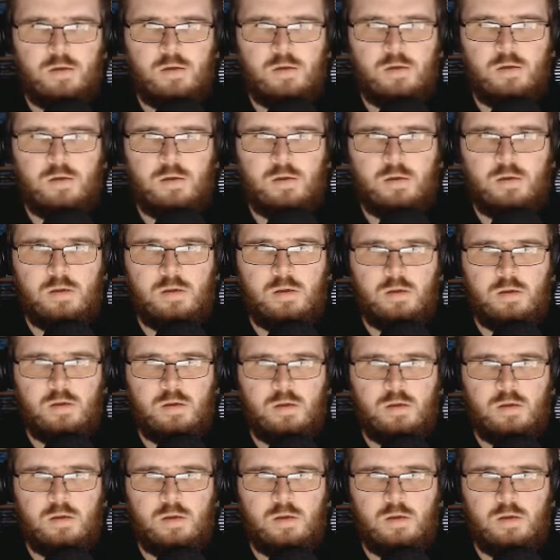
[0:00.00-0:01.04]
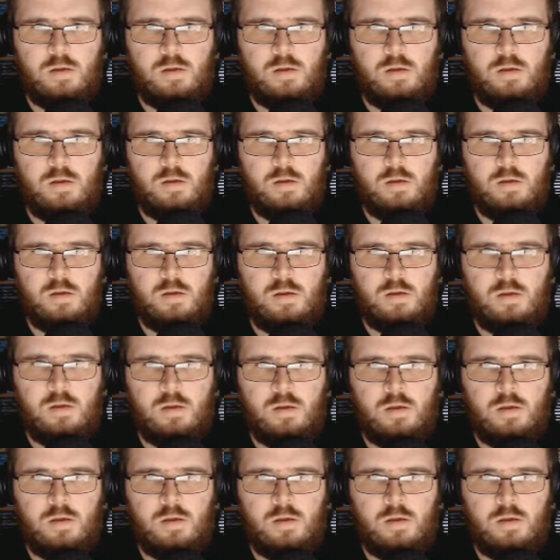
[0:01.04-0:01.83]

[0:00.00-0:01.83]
(no one is talking)